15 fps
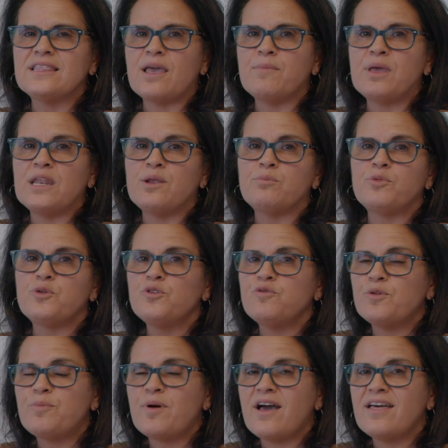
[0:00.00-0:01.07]
them and
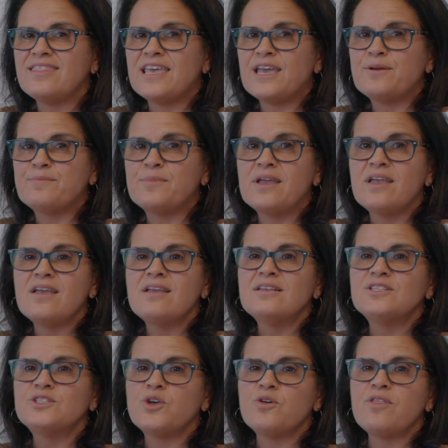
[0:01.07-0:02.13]
improve upon them
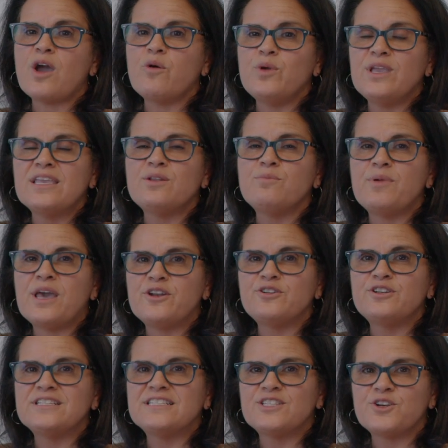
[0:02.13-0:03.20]
so that we can better
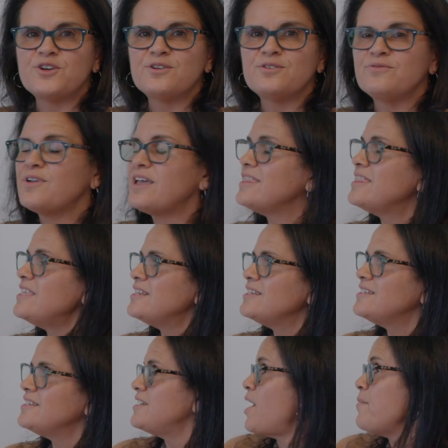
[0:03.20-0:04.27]
deserve serve the
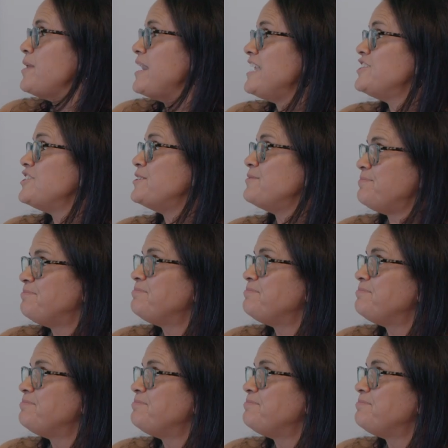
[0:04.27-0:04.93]
denomination.